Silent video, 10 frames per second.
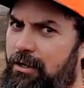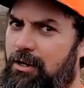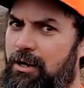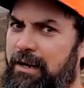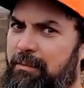
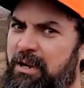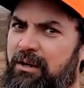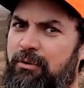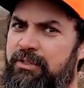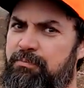All right, I'm
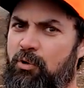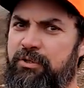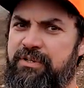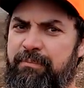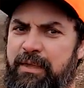here to
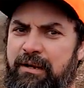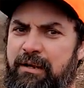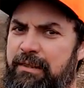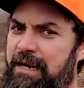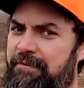explore something
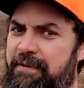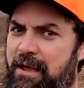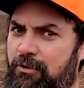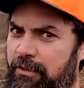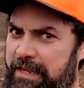that I
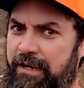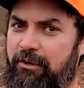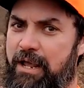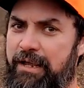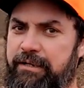found on the
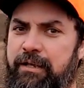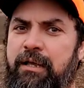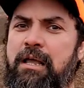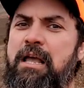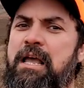internet.
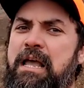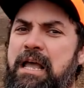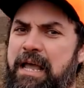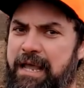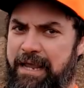
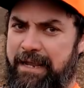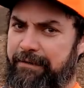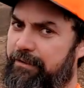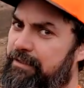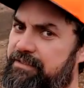
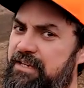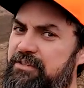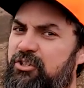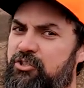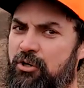And this
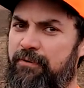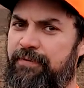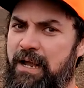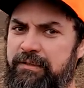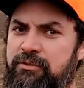is a
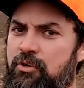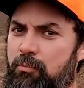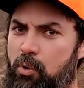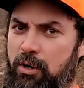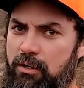certified
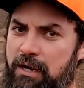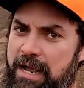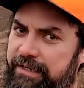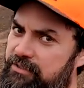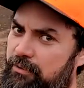stoop walker
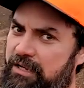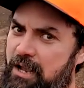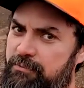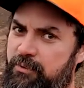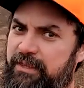hike, so it
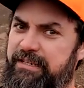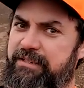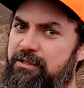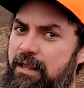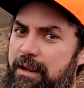comes with a
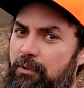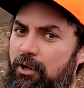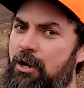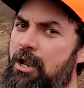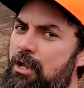
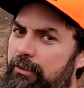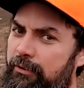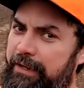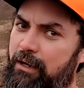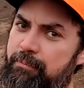disclaimer.
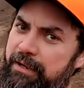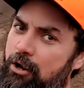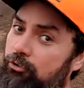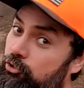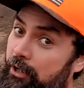There ain't gonna be
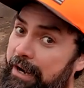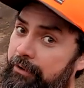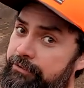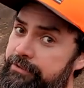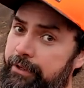no
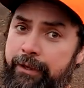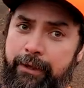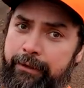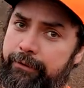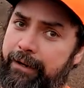trails,
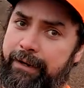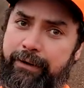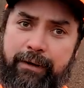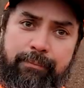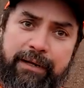there
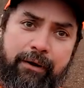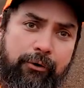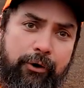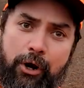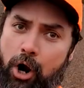ain't gonna be
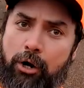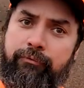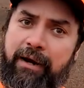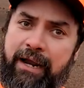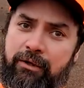no
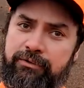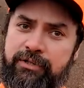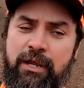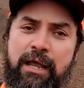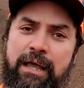
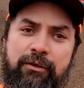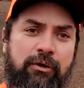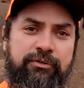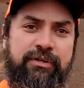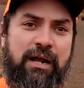guardrails, and
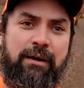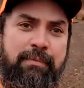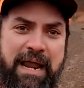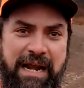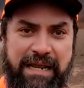there's not gonna
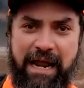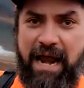be